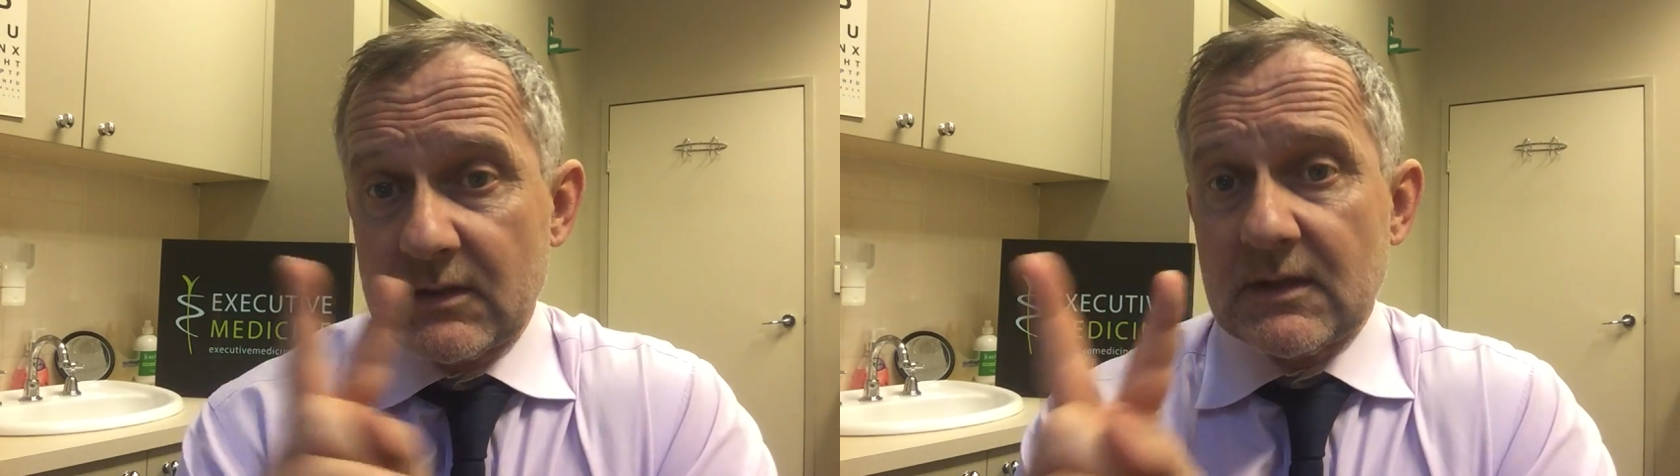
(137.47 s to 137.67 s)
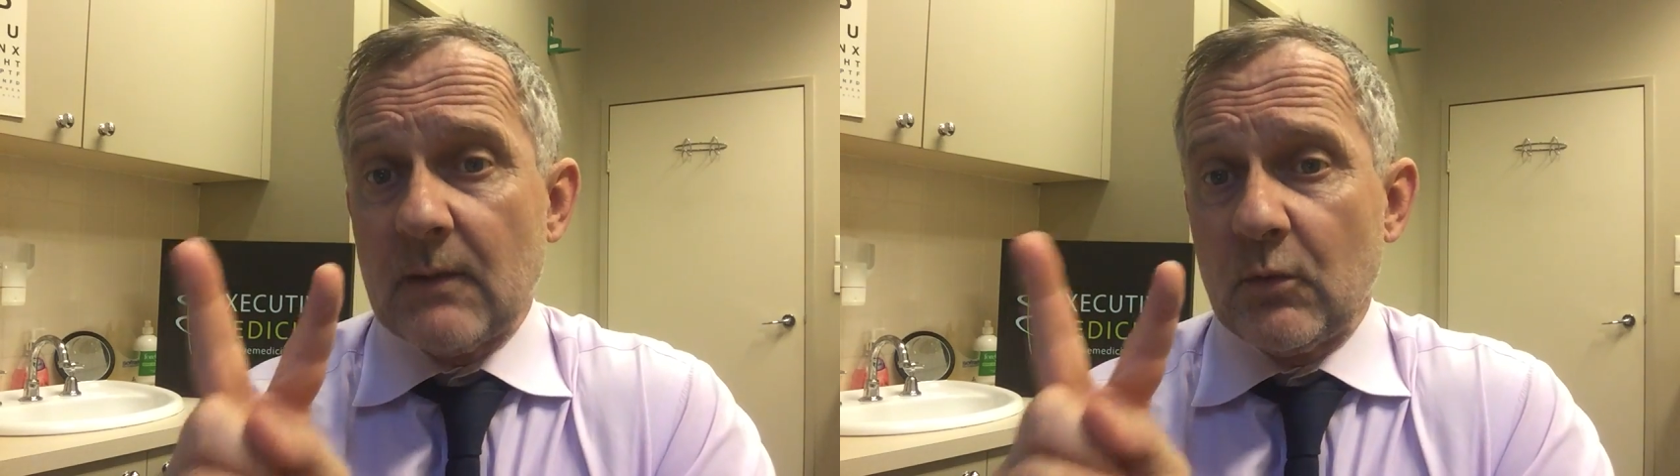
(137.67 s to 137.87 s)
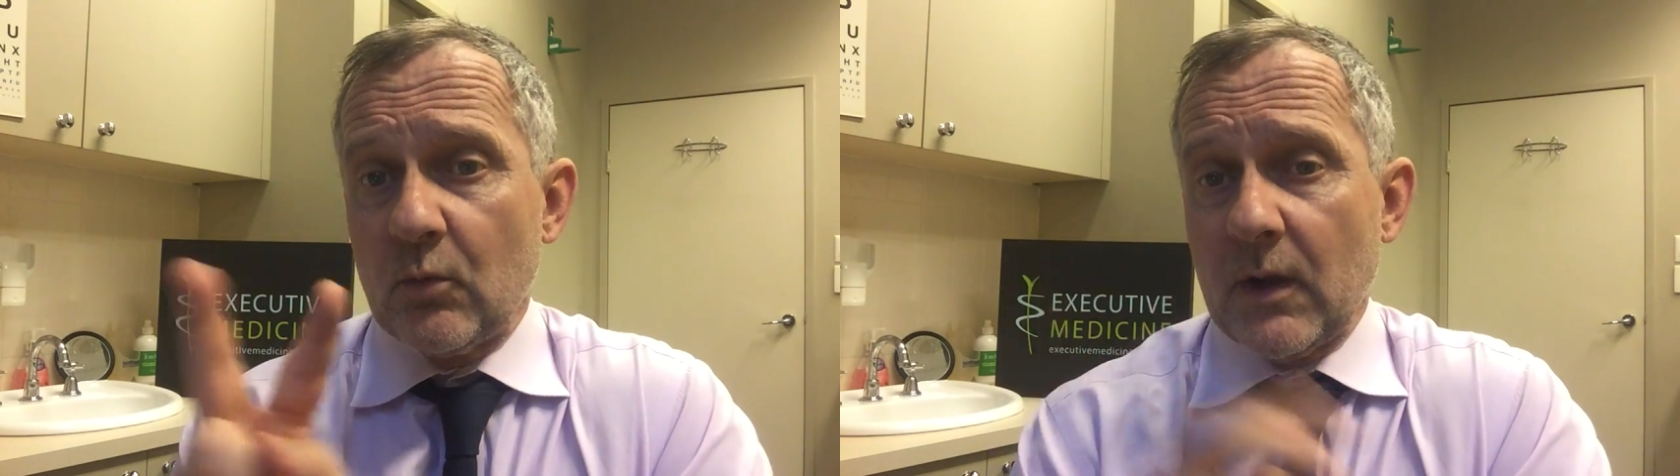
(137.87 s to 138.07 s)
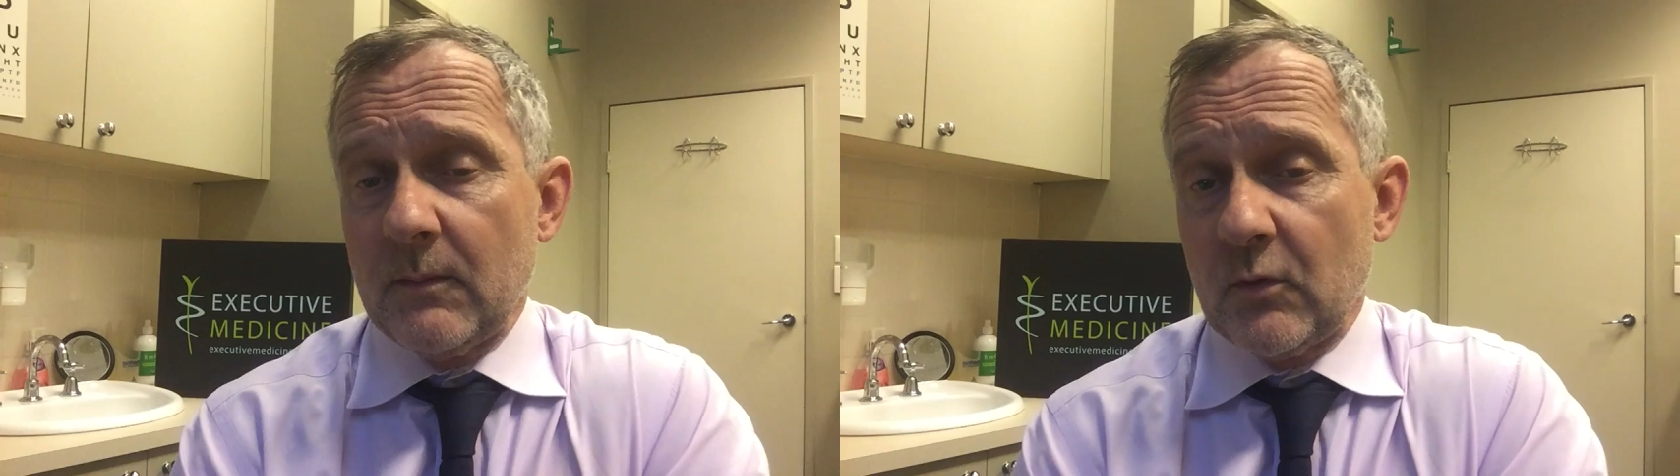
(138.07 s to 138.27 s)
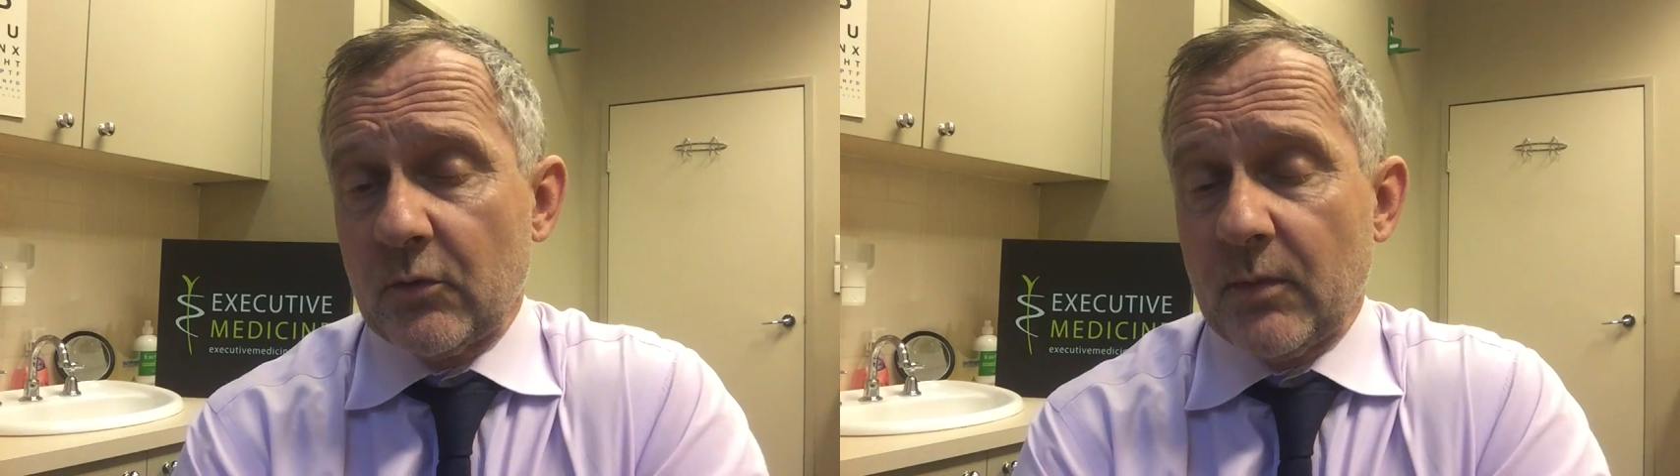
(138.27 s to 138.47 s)
double
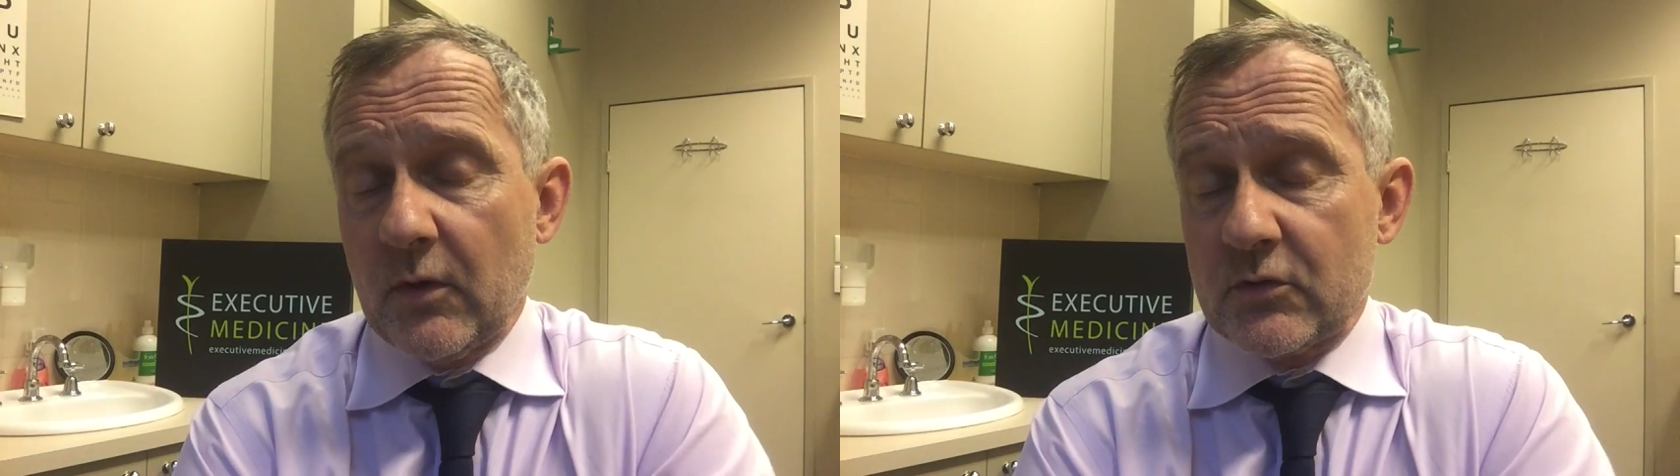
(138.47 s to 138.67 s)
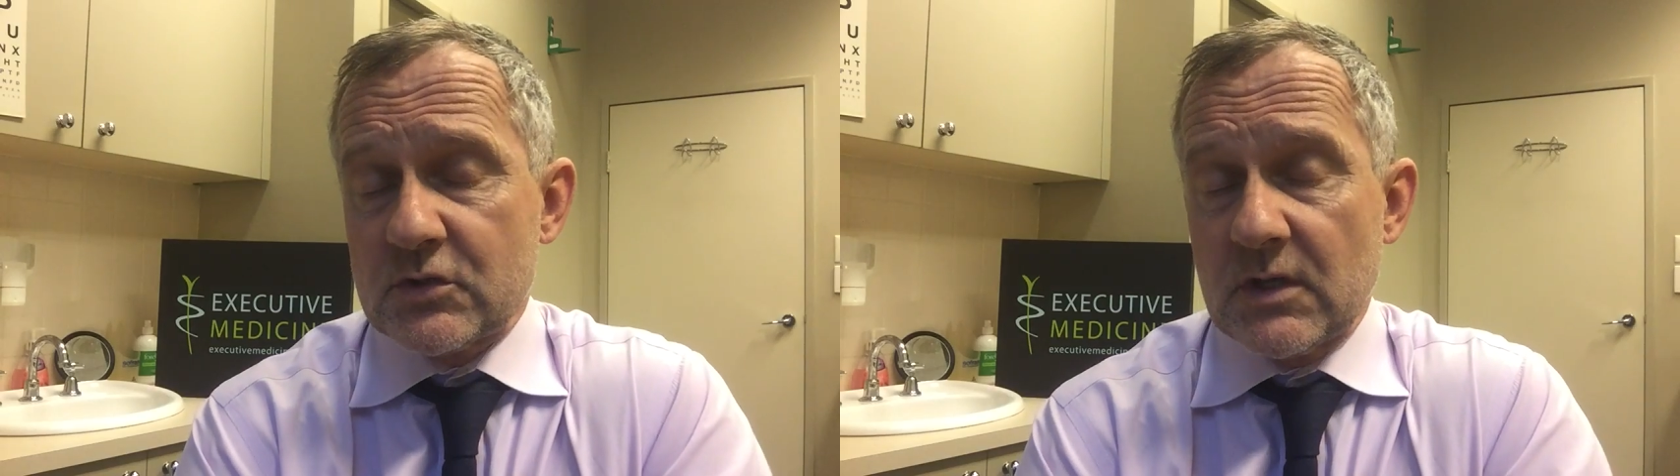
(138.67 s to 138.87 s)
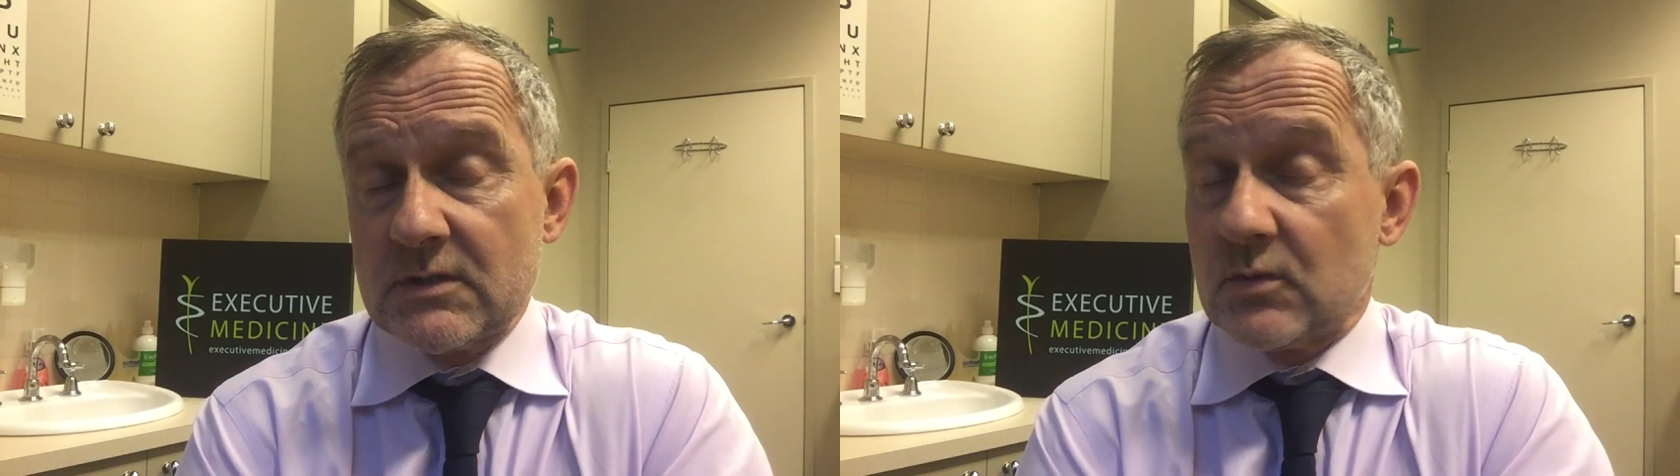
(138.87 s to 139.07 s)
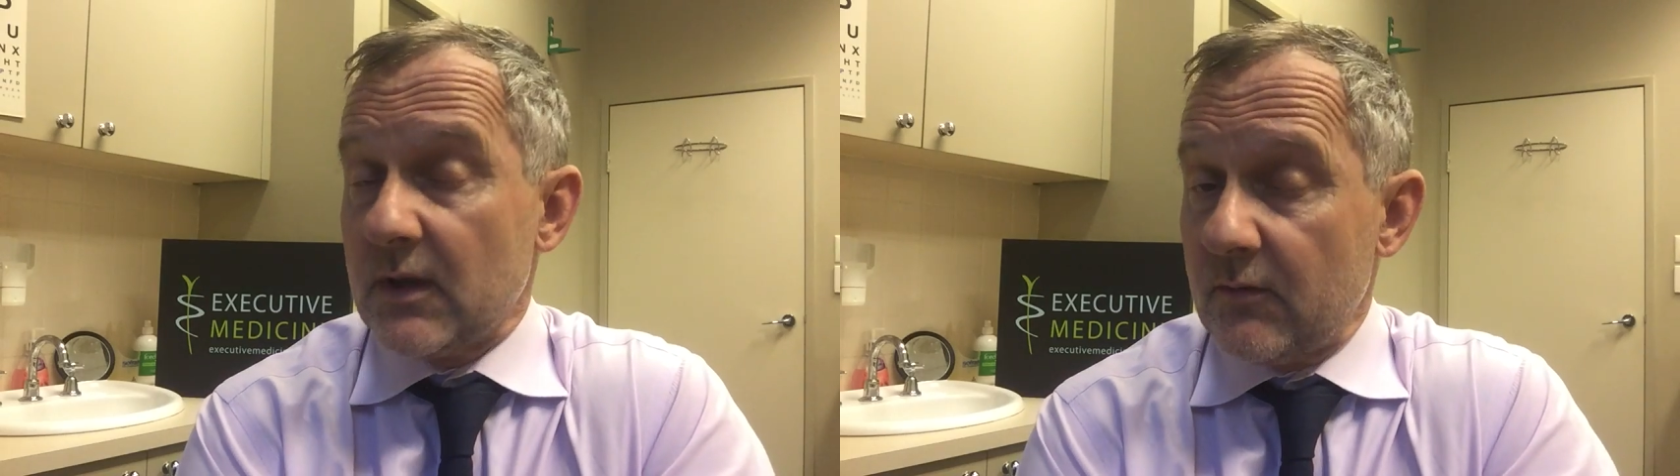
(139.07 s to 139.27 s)
whammy with both genes will